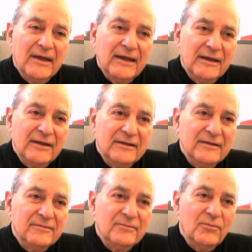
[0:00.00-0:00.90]
from a
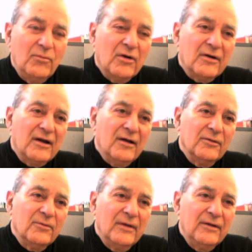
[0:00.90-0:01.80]

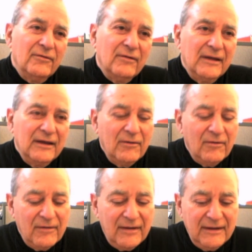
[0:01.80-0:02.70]
watercolor
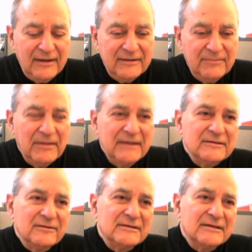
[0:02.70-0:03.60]
rendering or a
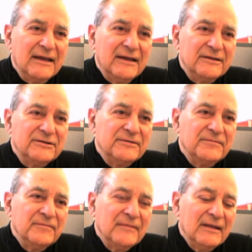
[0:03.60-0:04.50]
pencil
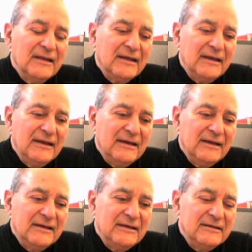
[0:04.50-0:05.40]
sketch
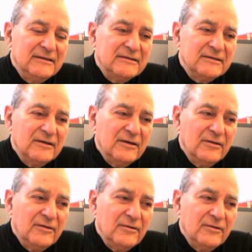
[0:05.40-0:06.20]
is